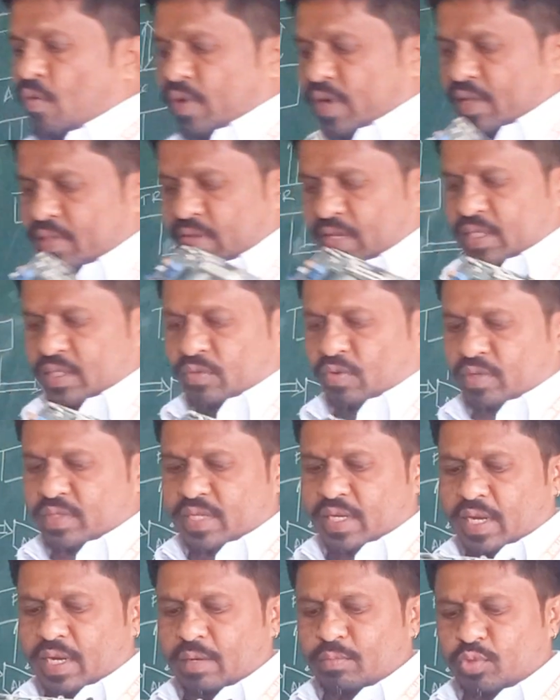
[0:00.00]
Okay, this is
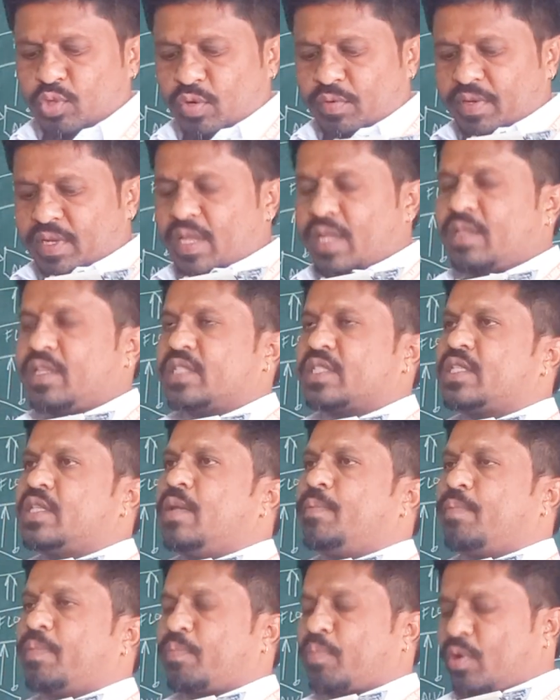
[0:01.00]
once again I am showing here. This is
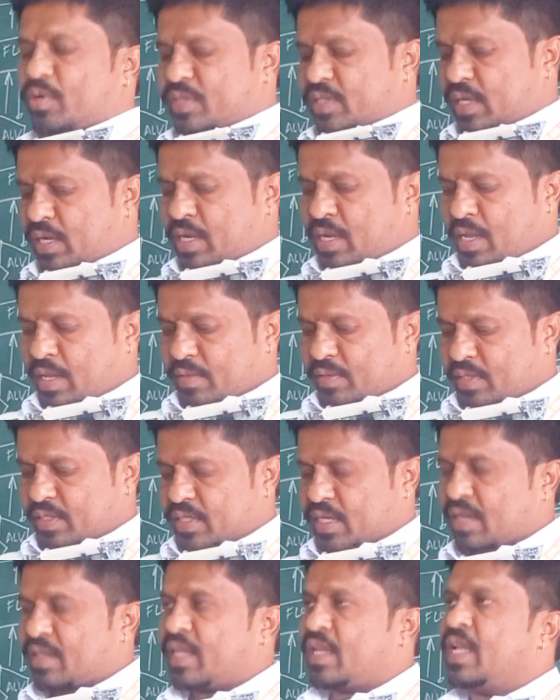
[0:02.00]
the processor. This is
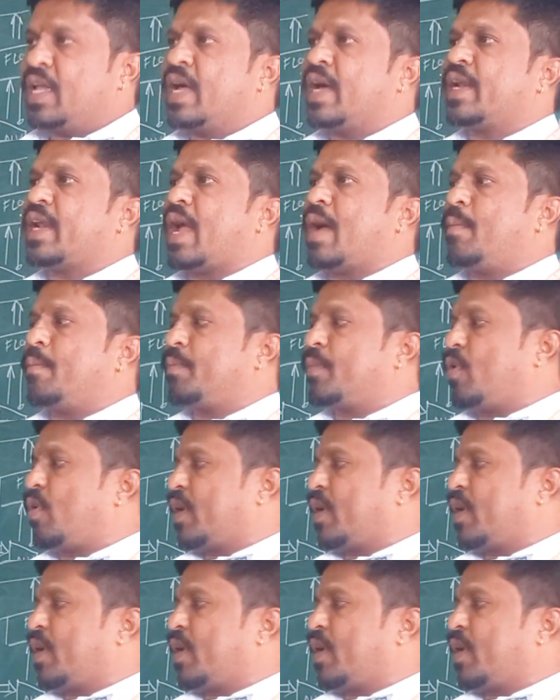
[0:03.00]
the RAM.